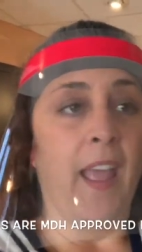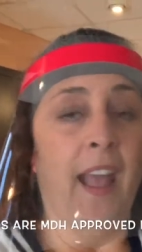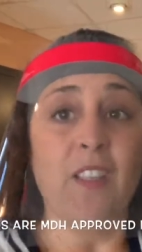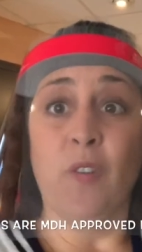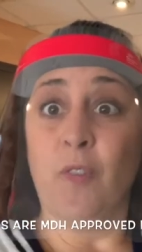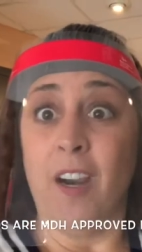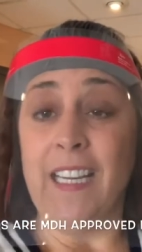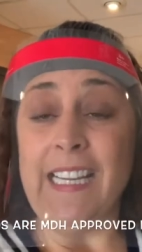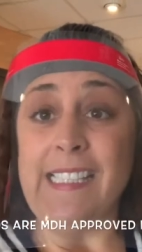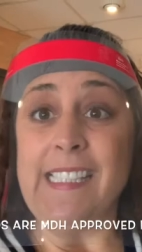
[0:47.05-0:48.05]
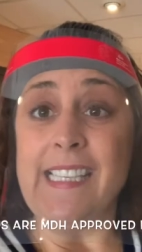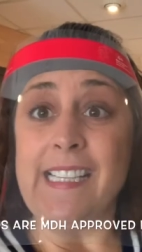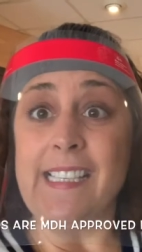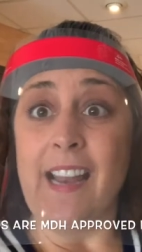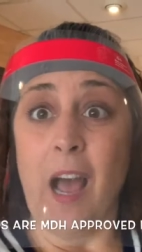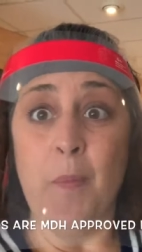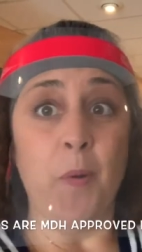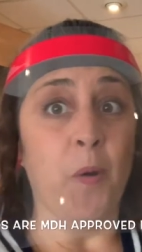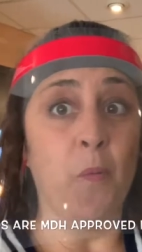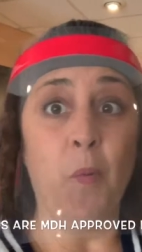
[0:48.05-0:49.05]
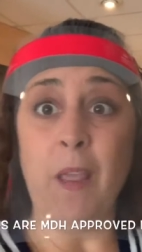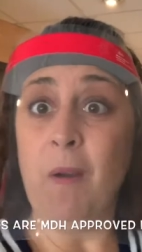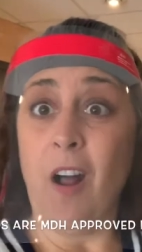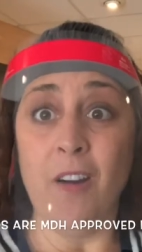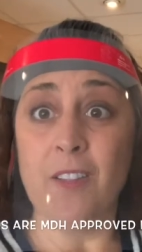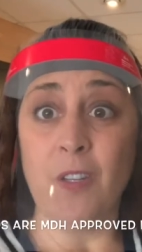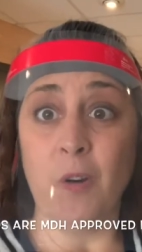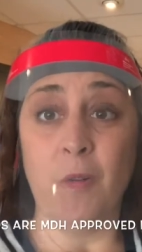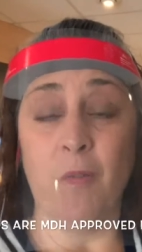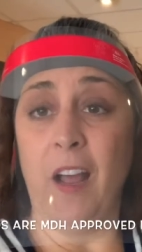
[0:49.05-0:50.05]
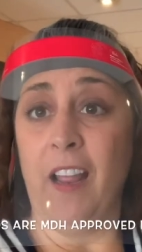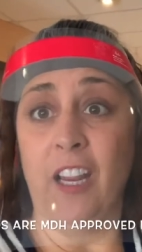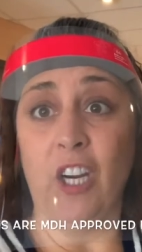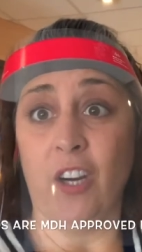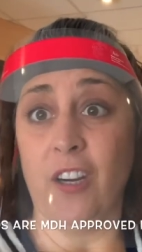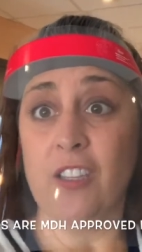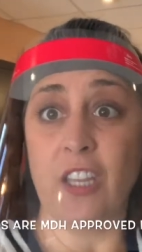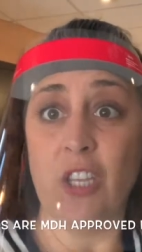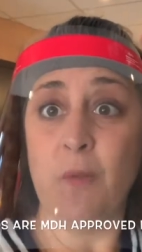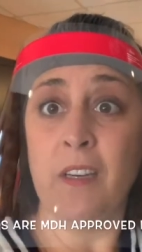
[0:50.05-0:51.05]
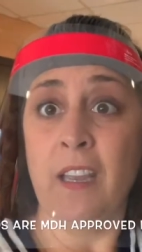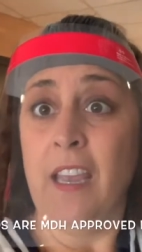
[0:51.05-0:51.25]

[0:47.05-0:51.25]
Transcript: And so for our kids six and up, we would also uh, encourage that you would,